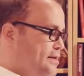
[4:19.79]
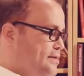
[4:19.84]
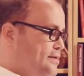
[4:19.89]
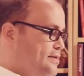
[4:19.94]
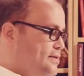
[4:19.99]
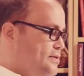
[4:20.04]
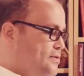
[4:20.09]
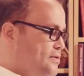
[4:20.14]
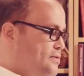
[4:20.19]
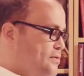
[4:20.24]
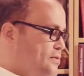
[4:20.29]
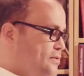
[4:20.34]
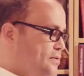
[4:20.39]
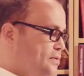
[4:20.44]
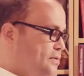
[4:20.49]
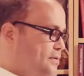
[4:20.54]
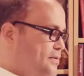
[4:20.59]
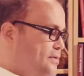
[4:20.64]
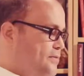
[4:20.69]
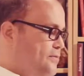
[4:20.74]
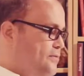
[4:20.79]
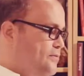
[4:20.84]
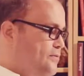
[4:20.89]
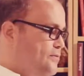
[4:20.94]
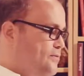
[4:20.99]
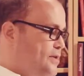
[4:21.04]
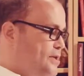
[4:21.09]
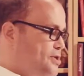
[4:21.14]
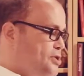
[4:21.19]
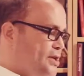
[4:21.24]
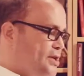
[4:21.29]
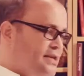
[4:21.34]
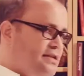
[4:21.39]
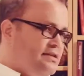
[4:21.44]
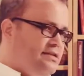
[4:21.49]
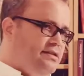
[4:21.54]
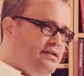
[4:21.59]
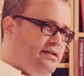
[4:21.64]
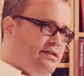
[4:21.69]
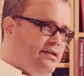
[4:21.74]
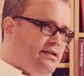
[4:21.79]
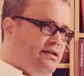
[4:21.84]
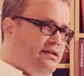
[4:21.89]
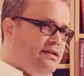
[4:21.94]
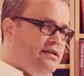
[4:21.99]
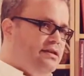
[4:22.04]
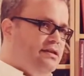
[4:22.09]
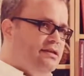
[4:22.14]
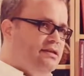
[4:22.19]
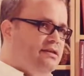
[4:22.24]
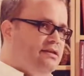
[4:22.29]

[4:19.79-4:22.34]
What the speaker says: So fragility